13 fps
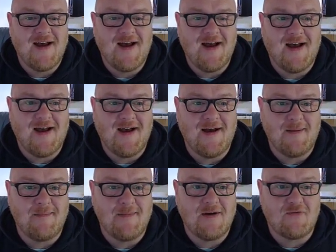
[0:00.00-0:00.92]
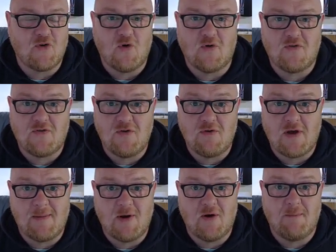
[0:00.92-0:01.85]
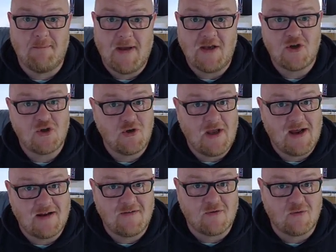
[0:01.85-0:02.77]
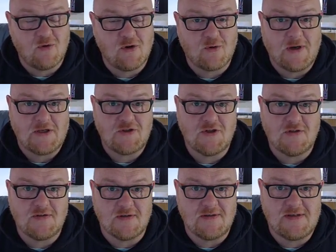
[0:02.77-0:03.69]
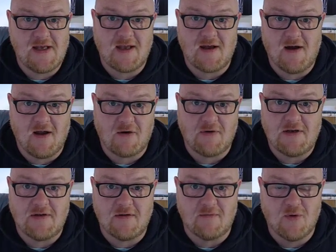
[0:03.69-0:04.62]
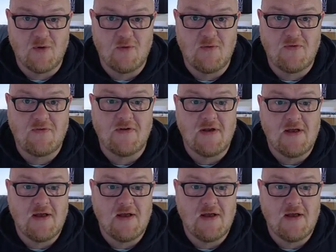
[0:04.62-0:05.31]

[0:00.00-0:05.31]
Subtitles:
Of course, do come along, make sure you answer all the questions and tick I agree to the rules,